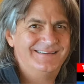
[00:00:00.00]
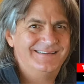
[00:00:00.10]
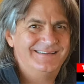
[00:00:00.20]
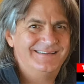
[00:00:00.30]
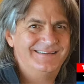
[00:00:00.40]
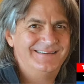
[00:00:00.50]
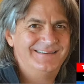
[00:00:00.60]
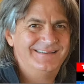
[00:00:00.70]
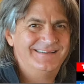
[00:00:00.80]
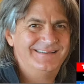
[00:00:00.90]

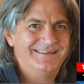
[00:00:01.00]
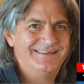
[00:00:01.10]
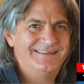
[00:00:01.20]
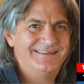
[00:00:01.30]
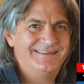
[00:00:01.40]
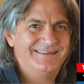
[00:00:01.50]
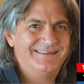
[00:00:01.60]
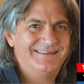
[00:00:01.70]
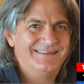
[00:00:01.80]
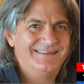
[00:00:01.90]

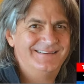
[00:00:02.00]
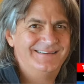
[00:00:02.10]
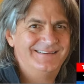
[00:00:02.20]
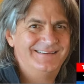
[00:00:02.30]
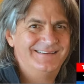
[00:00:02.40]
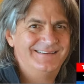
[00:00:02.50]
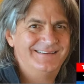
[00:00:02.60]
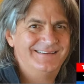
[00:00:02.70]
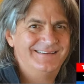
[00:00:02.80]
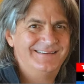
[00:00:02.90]

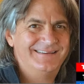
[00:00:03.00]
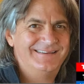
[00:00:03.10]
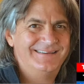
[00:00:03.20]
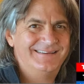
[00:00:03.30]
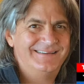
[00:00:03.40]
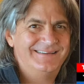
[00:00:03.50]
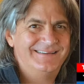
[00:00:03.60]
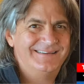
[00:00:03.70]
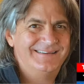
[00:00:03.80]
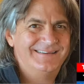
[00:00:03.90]

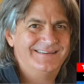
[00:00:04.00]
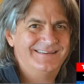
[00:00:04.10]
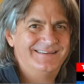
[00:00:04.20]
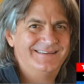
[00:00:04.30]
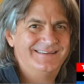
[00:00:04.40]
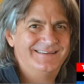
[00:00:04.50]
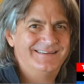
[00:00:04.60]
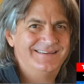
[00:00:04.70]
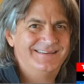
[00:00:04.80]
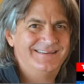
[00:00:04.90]

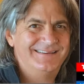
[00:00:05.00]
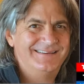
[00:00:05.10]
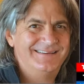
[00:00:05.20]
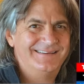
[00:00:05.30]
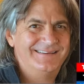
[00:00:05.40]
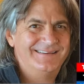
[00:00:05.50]
No words are spoken by the person on screen.